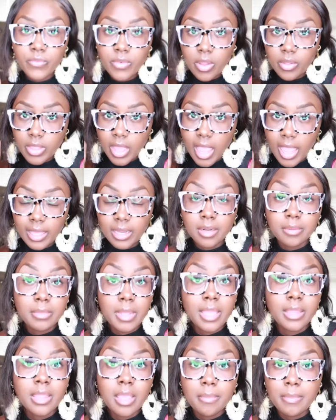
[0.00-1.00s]
on the item
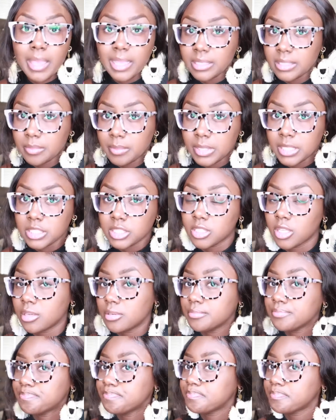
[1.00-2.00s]
and then back to me.
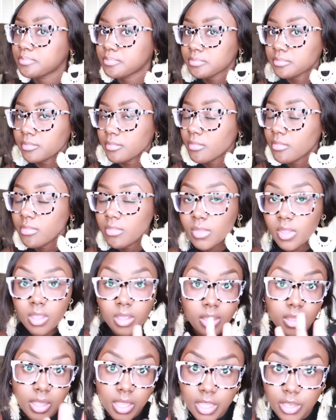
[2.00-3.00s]
So
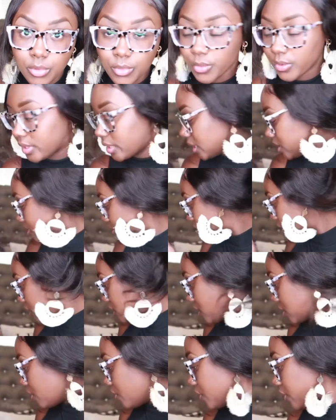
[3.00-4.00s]
ignore it.
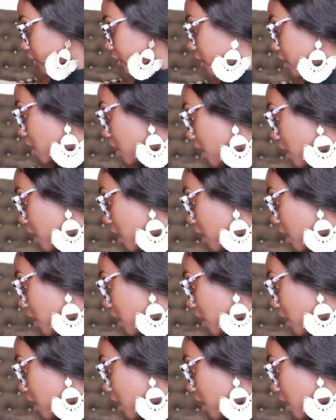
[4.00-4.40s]
Just ignore it